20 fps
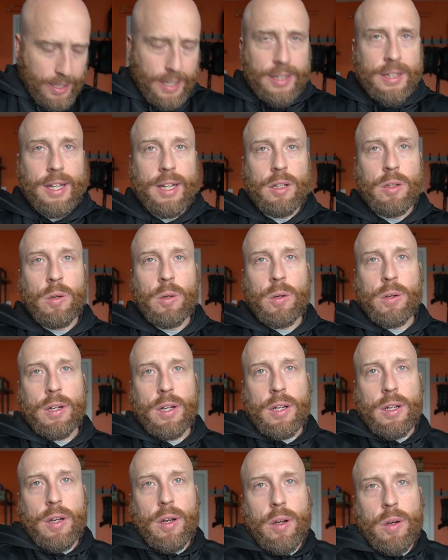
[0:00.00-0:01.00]
not that long
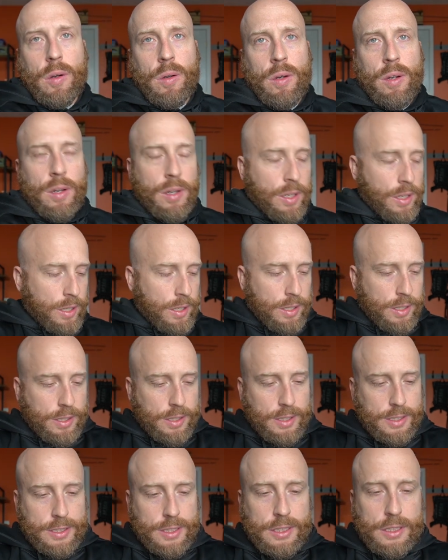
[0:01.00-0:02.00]
ago.
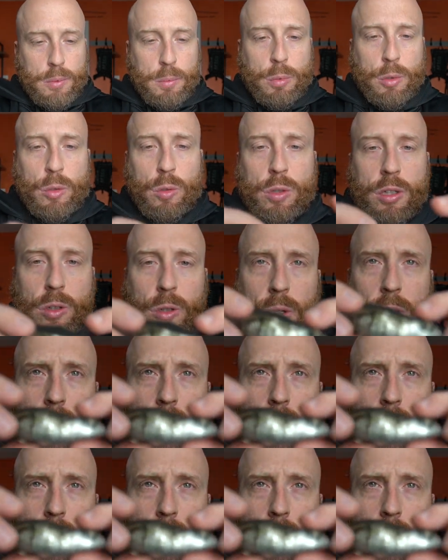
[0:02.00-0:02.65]
This is the bluegill